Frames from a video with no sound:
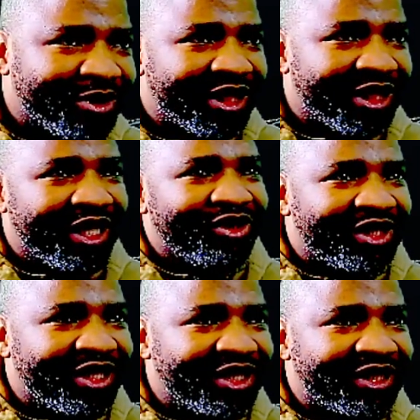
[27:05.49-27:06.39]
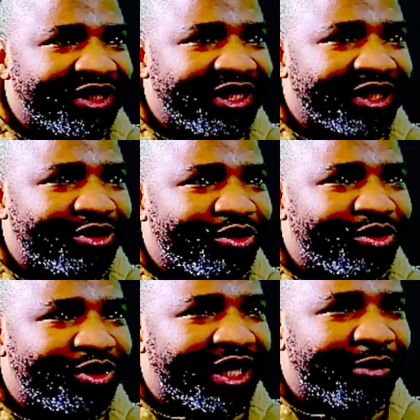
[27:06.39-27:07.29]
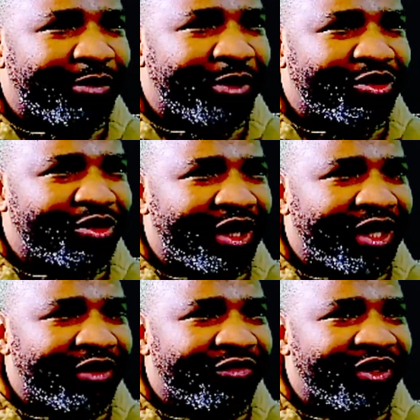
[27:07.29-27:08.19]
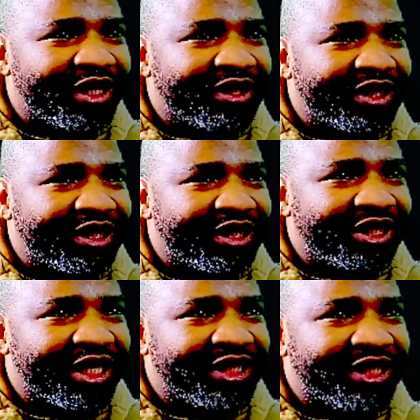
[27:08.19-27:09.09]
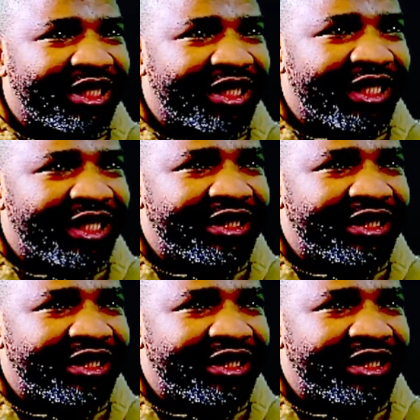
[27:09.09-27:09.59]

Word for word: You can see that we are about to have that rejection right there.